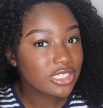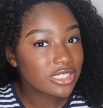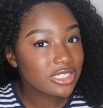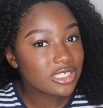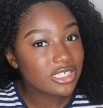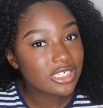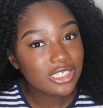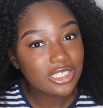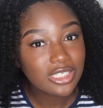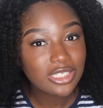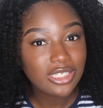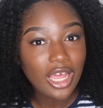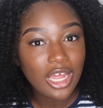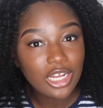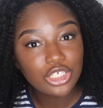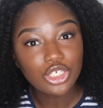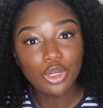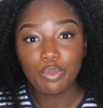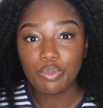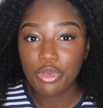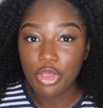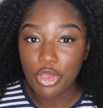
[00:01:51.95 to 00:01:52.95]
just
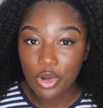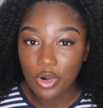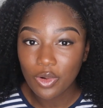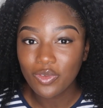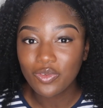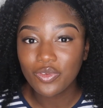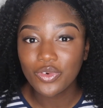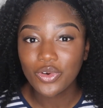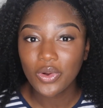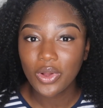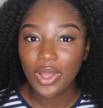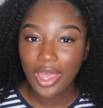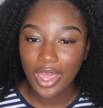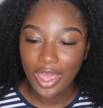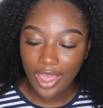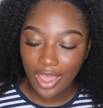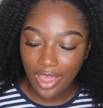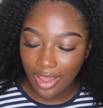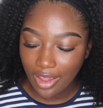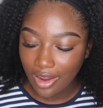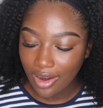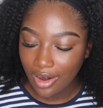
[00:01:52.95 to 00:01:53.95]
such beautiful
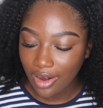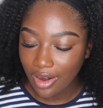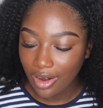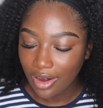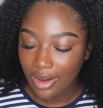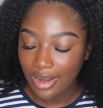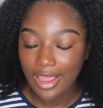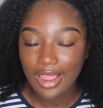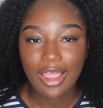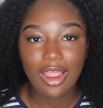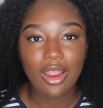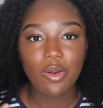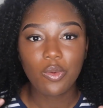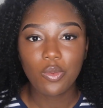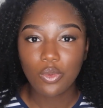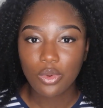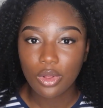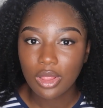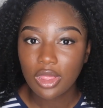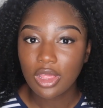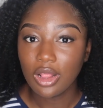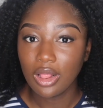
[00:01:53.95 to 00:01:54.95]
hair. Like, I
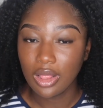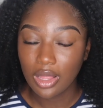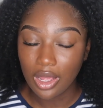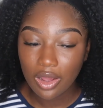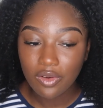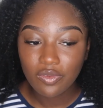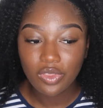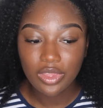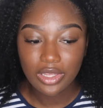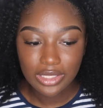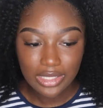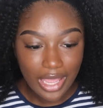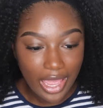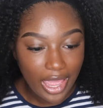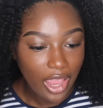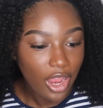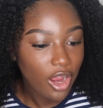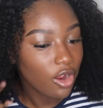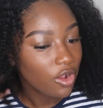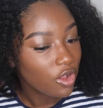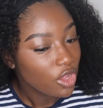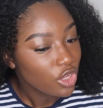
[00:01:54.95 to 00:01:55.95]
really love this
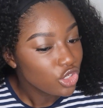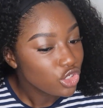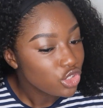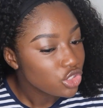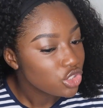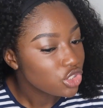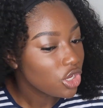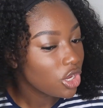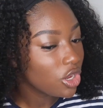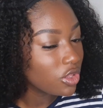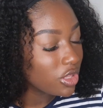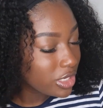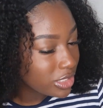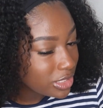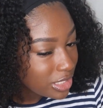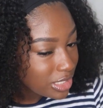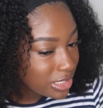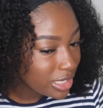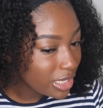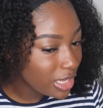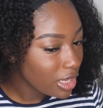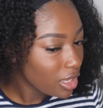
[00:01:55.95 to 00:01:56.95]
hair. So this
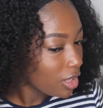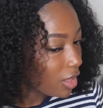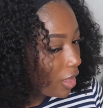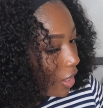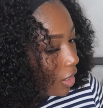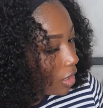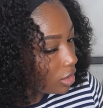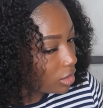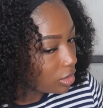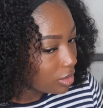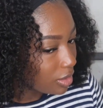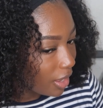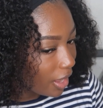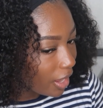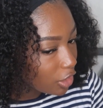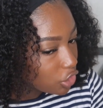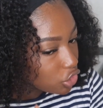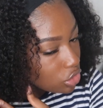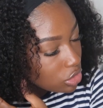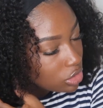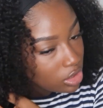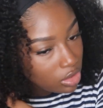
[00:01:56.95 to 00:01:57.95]
is it, like,
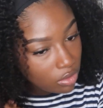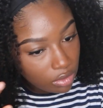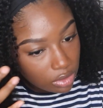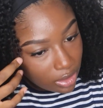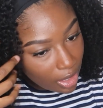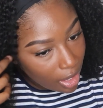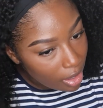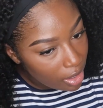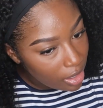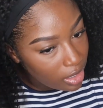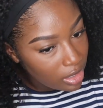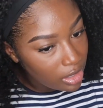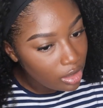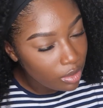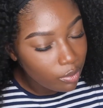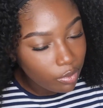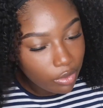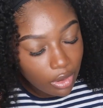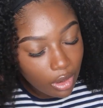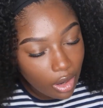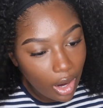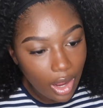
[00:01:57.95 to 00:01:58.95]
naturally without any
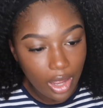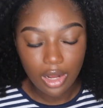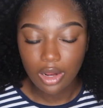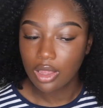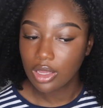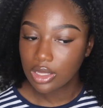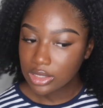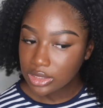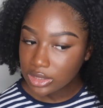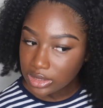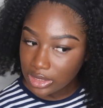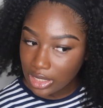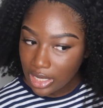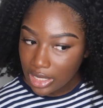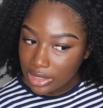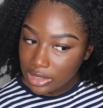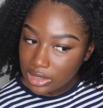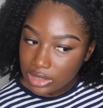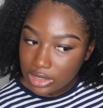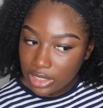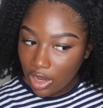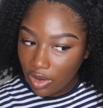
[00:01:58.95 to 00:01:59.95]
products
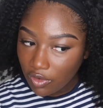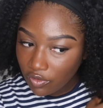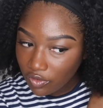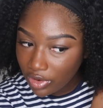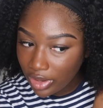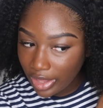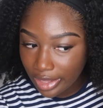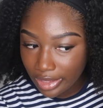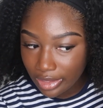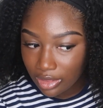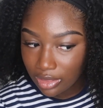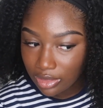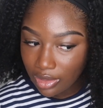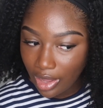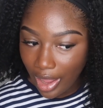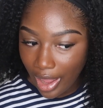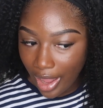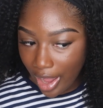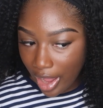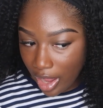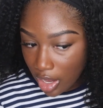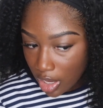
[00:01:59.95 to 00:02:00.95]
and stuff like
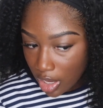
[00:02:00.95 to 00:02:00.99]
that.